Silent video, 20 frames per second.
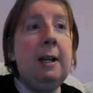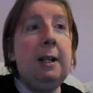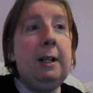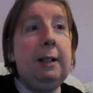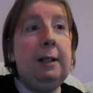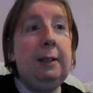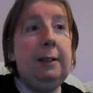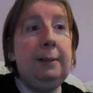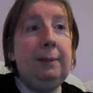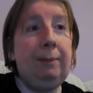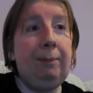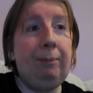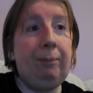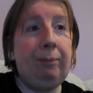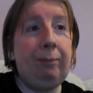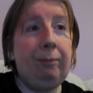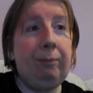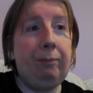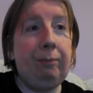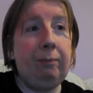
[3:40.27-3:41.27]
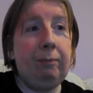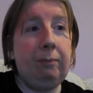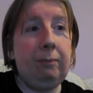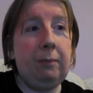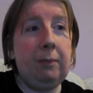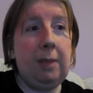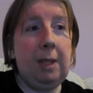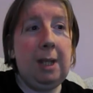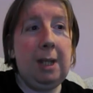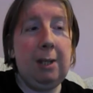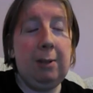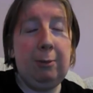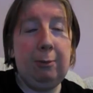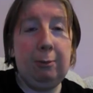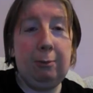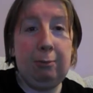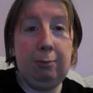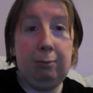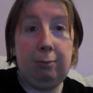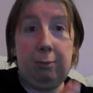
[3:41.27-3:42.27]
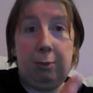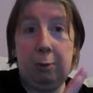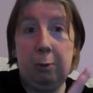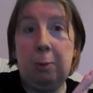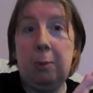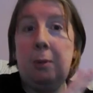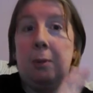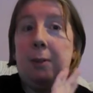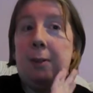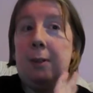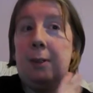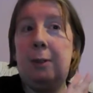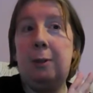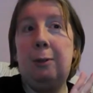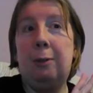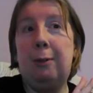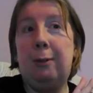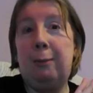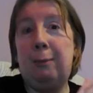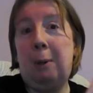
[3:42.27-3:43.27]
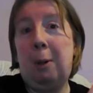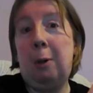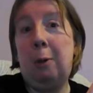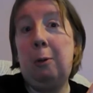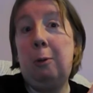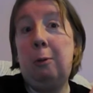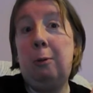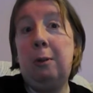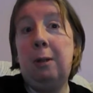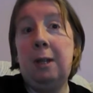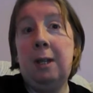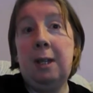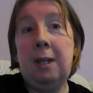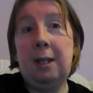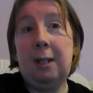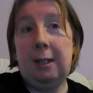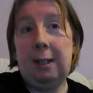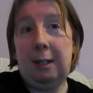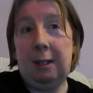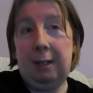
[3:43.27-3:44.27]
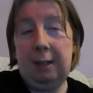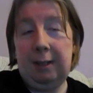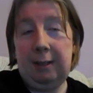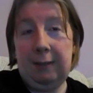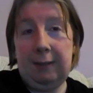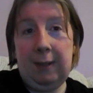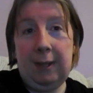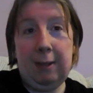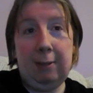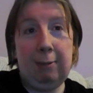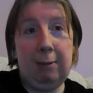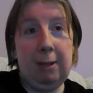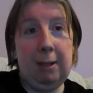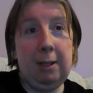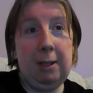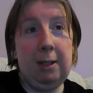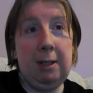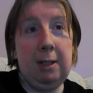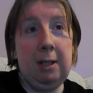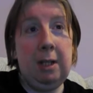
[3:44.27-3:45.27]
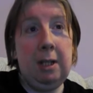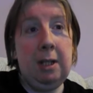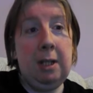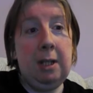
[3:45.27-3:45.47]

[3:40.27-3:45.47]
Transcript: out towards the North Pole kind of area.